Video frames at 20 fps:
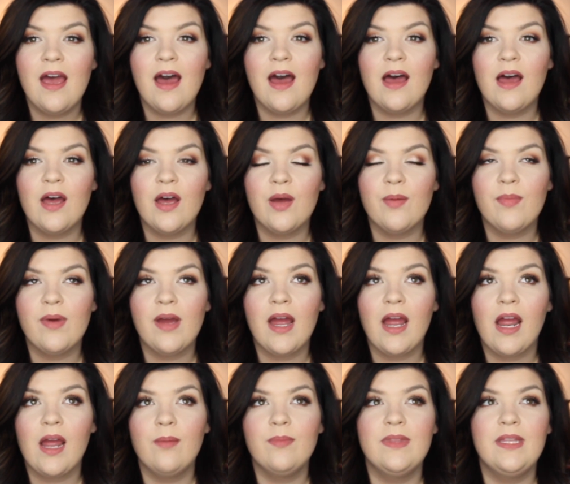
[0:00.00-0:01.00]
I'm
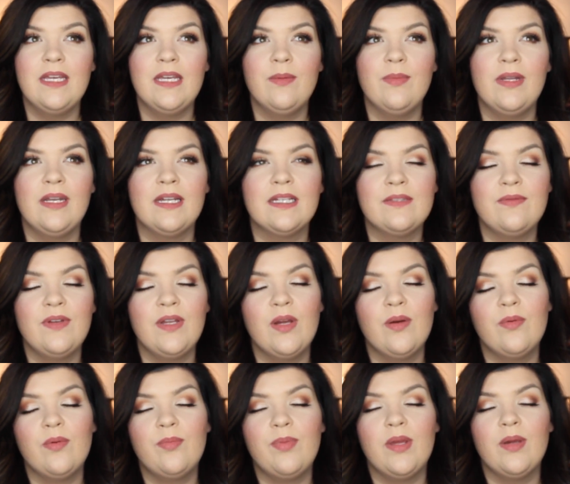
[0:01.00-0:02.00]
thinking my next
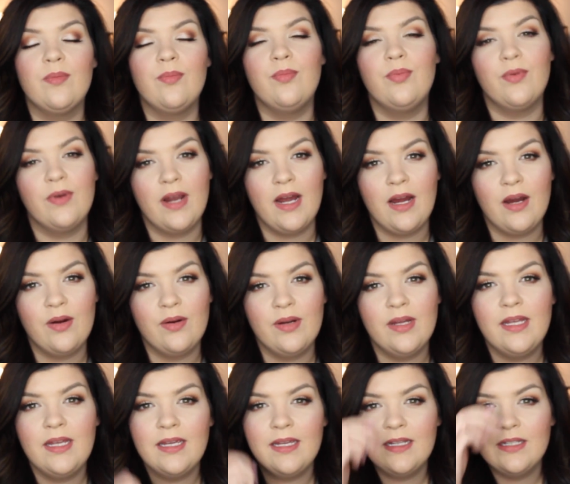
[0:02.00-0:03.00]
video will be a brow
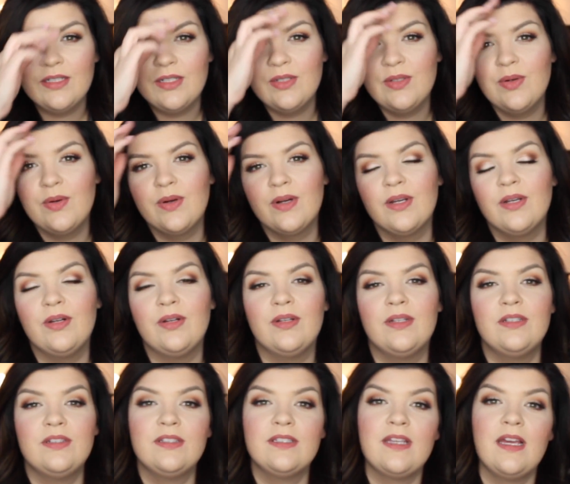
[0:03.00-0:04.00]
tutorial
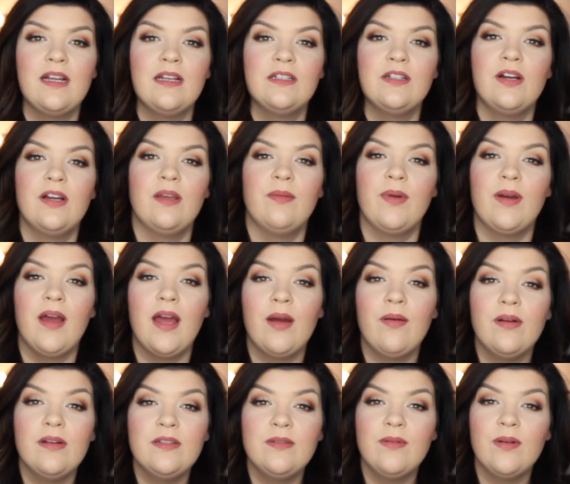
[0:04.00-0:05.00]
and just kind of talking about how
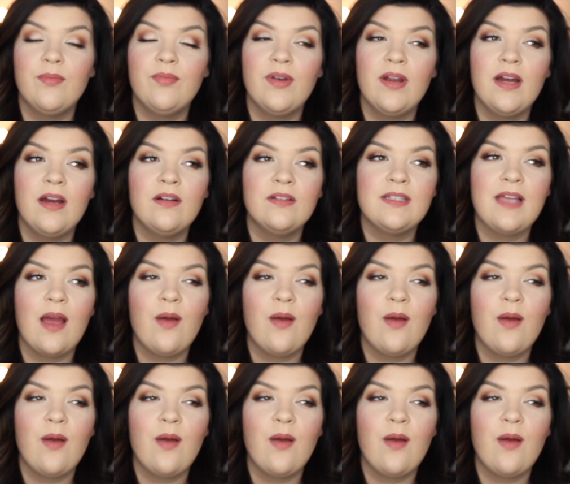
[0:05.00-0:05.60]
I do my brows.